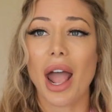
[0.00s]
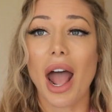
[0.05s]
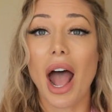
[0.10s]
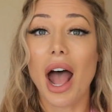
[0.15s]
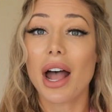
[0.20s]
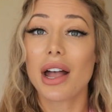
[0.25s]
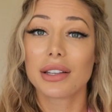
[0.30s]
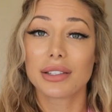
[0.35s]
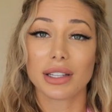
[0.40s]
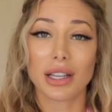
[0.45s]

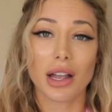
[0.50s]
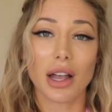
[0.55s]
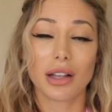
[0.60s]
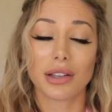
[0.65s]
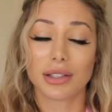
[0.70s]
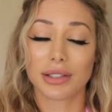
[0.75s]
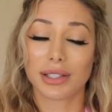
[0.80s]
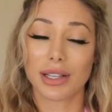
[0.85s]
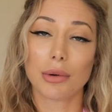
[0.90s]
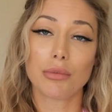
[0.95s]
as
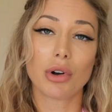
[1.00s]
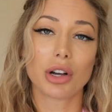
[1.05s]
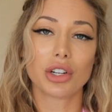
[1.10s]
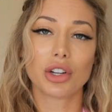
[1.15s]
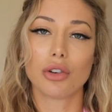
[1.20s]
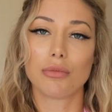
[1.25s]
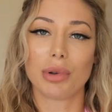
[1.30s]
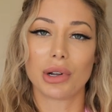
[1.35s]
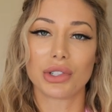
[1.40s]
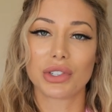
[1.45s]
someone
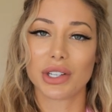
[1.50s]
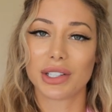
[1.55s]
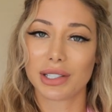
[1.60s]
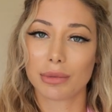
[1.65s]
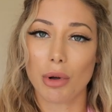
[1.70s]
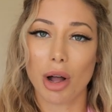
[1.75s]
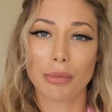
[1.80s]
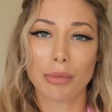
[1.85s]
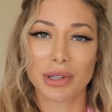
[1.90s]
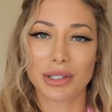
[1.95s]
who built a
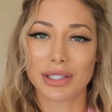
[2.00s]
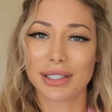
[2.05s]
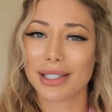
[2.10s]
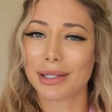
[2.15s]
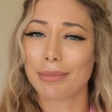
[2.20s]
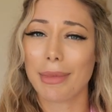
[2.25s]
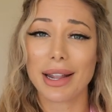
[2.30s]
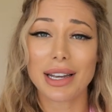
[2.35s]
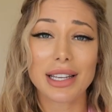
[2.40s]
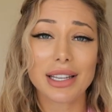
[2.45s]
small
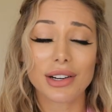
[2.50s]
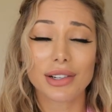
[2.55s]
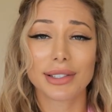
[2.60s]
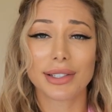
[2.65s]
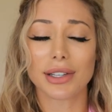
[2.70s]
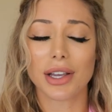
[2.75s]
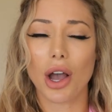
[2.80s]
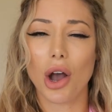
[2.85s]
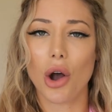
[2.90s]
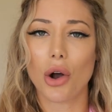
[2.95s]
business many years
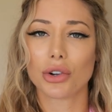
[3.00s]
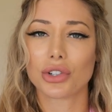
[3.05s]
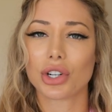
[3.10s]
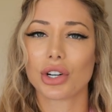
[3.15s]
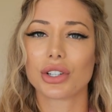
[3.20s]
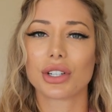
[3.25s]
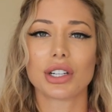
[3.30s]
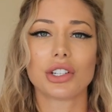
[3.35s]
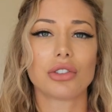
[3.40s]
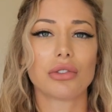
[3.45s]
ago, it
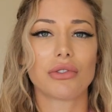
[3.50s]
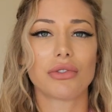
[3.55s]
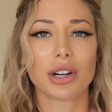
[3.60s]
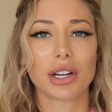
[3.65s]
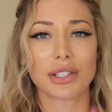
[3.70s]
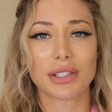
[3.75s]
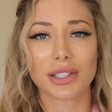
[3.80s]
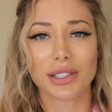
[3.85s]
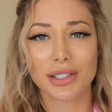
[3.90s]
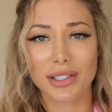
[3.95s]
turned into a
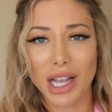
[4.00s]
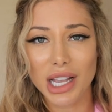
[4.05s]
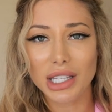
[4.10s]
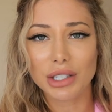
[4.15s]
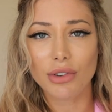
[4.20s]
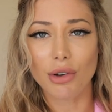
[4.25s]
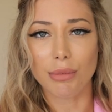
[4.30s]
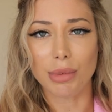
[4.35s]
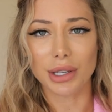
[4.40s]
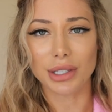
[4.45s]
very
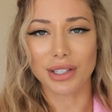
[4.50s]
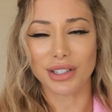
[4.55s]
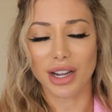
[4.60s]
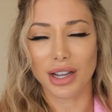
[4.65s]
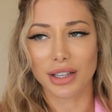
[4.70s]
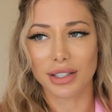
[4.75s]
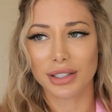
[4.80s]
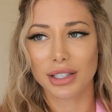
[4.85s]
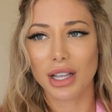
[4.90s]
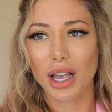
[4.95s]
successful
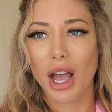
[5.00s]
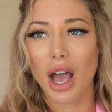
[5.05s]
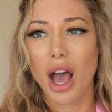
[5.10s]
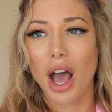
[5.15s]
business,